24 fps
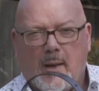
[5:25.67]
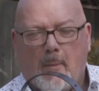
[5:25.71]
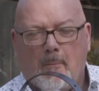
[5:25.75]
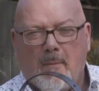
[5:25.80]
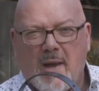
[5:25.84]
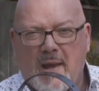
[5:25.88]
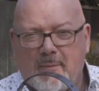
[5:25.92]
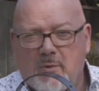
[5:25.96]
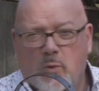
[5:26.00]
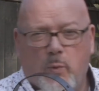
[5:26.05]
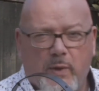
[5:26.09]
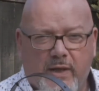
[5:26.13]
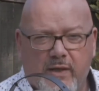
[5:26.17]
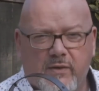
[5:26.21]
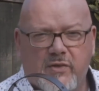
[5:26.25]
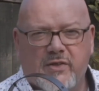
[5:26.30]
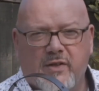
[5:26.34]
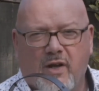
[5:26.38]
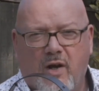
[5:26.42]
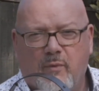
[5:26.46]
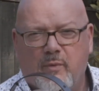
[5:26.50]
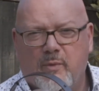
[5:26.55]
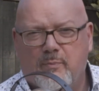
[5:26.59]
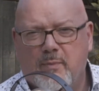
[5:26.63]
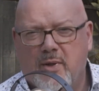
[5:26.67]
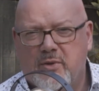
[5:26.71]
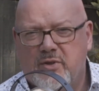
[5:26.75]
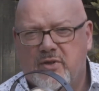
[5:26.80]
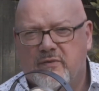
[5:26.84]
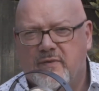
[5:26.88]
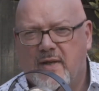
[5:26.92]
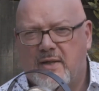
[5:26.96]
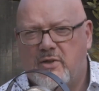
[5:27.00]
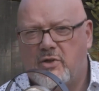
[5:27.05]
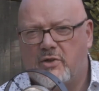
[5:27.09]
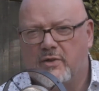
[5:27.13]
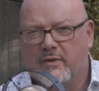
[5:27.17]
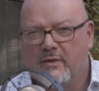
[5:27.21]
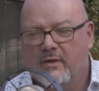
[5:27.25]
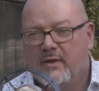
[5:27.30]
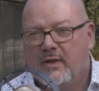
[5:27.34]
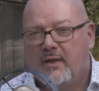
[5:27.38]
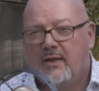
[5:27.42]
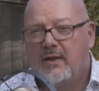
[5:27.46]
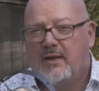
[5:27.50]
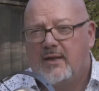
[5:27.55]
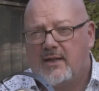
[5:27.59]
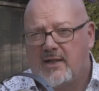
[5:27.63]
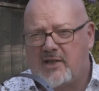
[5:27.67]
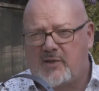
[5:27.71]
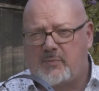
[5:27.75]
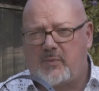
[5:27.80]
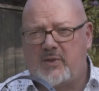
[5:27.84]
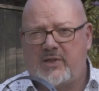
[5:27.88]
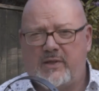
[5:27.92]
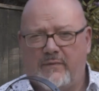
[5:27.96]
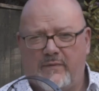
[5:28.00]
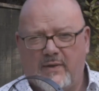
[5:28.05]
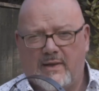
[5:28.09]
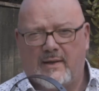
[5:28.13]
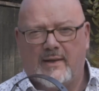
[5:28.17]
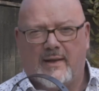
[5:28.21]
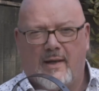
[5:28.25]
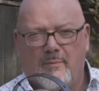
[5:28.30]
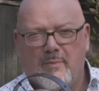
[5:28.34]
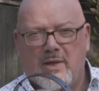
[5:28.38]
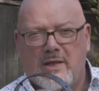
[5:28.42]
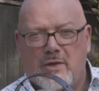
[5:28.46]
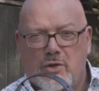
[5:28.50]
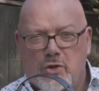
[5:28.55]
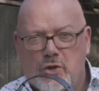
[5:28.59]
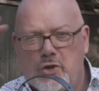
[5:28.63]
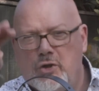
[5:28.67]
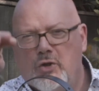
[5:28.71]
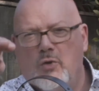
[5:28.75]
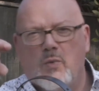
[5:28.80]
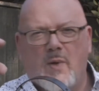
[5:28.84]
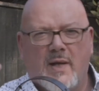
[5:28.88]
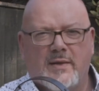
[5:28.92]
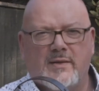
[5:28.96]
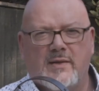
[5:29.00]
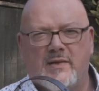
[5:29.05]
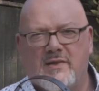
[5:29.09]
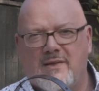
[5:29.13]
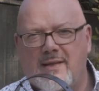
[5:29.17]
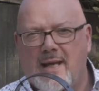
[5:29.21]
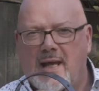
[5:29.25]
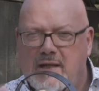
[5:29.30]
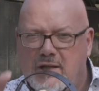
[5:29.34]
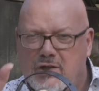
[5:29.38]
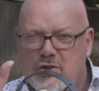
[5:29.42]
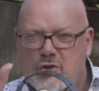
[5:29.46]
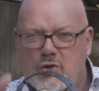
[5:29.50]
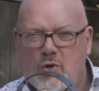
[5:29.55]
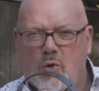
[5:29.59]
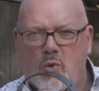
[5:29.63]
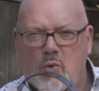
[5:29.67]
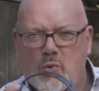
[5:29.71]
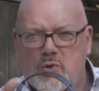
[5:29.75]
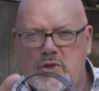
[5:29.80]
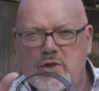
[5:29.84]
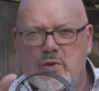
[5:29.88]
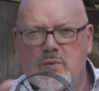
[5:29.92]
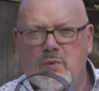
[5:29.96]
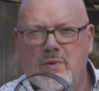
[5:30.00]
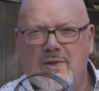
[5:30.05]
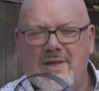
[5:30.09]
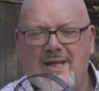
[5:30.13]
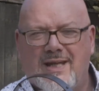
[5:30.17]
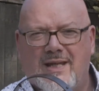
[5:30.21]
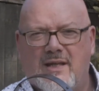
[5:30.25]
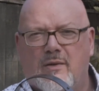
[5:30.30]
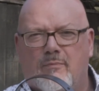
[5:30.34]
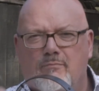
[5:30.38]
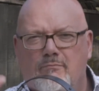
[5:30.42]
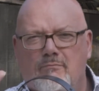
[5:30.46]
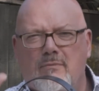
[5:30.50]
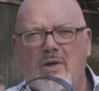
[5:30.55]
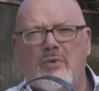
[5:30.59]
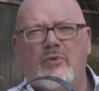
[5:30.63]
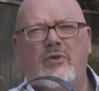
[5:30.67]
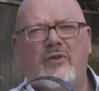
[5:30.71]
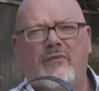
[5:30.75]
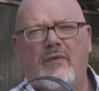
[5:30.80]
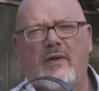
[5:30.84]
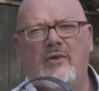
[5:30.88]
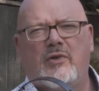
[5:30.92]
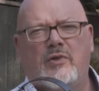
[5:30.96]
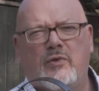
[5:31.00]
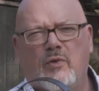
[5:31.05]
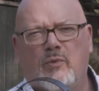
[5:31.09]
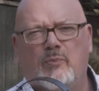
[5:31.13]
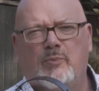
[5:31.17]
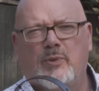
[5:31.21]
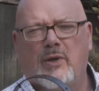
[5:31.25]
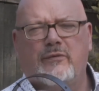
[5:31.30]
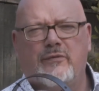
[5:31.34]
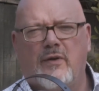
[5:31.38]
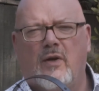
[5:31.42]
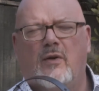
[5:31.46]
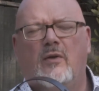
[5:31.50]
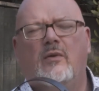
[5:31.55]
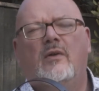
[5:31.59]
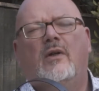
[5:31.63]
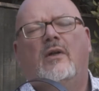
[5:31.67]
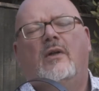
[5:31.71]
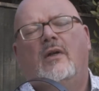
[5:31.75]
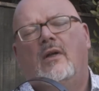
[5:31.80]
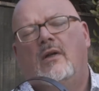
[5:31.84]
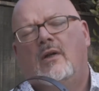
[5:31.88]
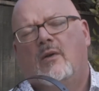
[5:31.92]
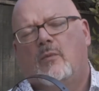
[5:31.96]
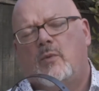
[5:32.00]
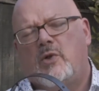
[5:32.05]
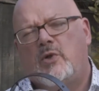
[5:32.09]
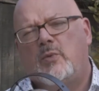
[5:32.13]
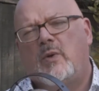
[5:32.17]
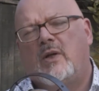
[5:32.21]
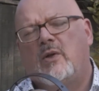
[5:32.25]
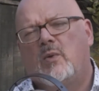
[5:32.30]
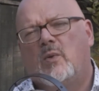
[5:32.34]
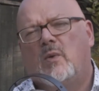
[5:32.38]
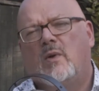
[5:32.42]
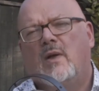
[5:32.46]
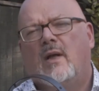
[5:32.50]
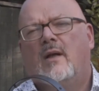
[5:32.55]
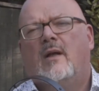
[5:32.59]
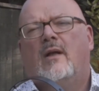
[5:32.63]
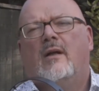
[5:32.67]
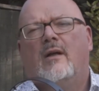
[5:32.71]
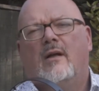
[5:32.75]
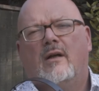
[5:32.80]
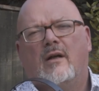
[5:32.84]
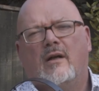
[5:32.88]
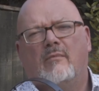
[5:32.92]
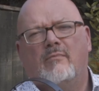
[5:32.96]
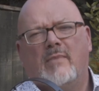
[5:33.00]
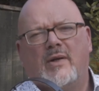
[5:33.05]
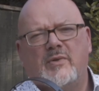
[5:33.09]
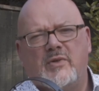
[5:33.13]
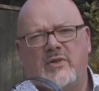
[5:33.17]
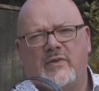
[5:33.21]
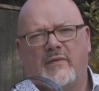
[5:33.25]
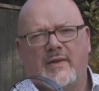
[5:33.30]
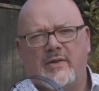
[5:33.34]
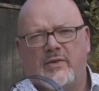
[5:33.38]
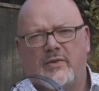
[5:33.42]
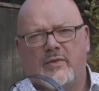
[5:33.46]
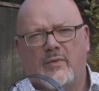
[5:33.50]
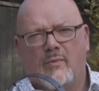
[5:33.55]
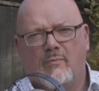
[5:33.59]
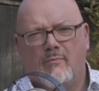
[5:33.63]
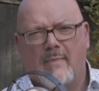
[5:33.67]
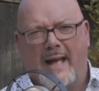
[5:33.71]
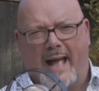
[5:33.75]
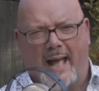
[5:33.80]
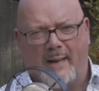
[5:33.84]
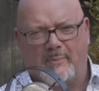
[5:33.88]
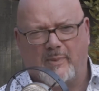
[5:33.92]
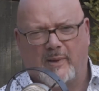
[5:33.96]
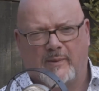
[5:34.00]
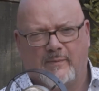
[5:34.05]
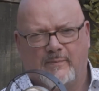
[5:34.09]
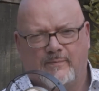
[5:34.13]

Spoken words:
Maybe we can start with motivation. And specifically, I mean you understanding your unique motivational profile, which we call a motivational map.